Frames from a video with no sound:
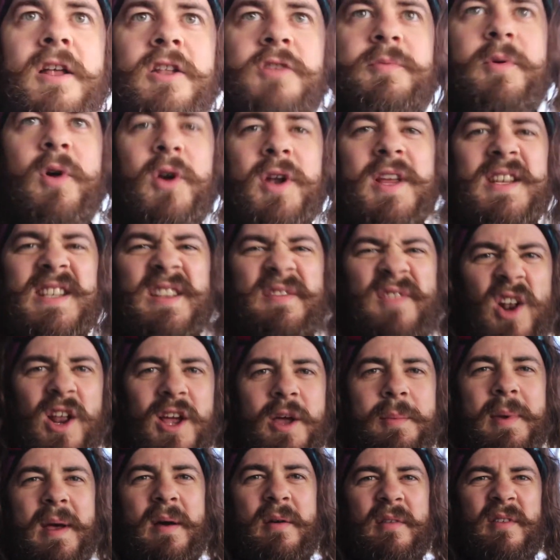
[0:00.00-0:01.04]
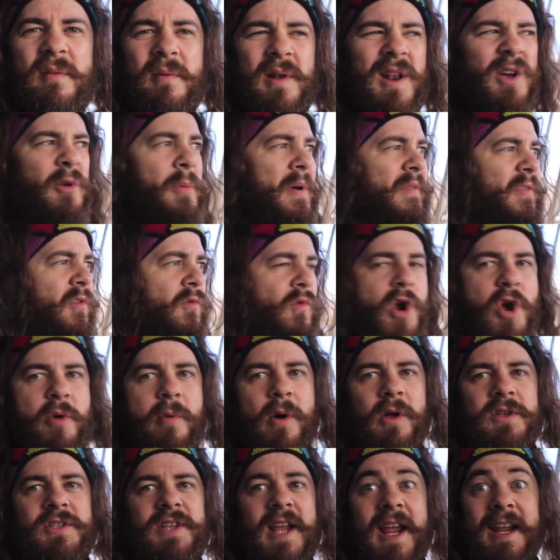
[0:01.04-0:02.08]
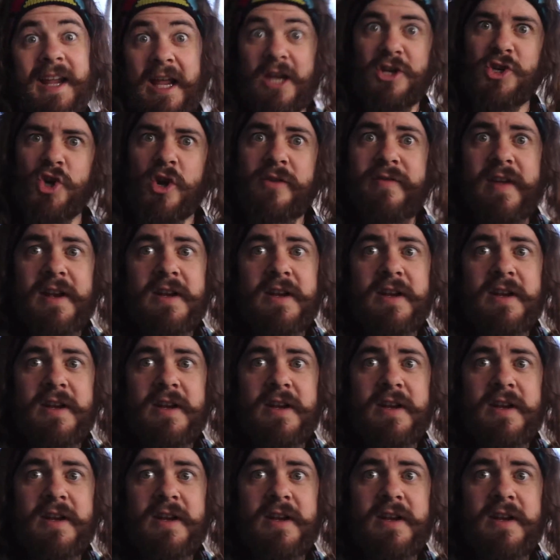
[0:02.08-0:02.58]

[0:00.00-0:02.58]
To be honest, I feel like a bit of a little bit of a robot saying, enjoy